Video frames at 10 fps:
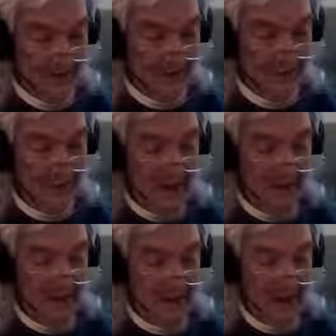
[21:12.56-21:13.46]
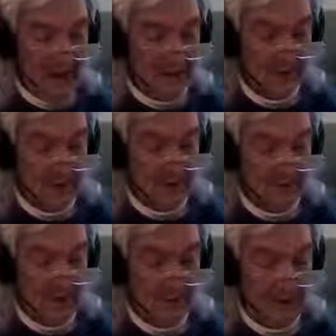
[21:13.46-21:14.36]
When you have an encounter with
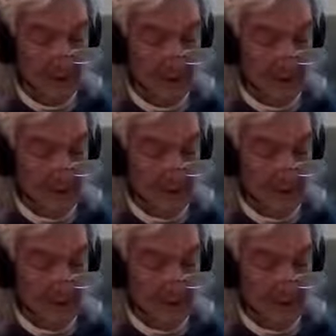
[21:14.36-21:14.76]
someone